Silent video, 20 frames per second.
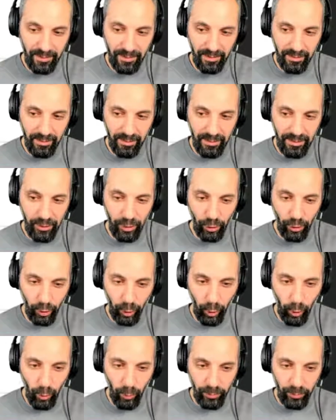in your
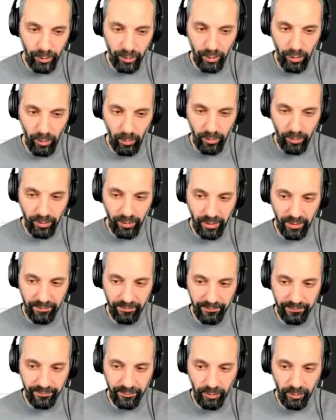code, you don't want to have
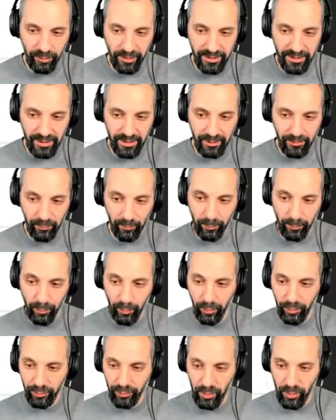tokens that include
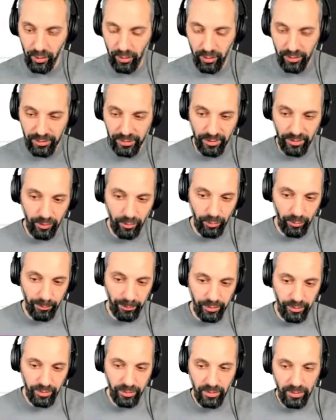both roles and
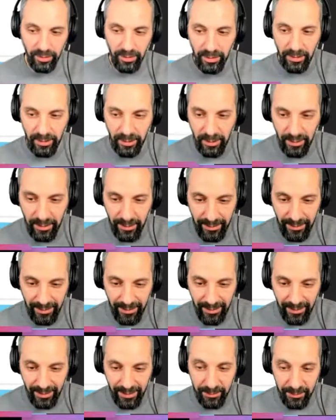groups,
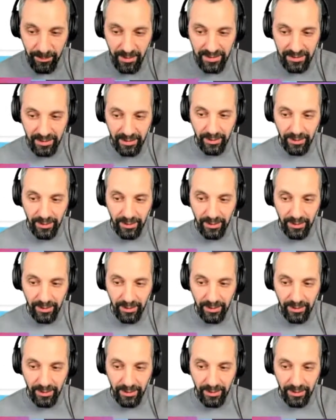especially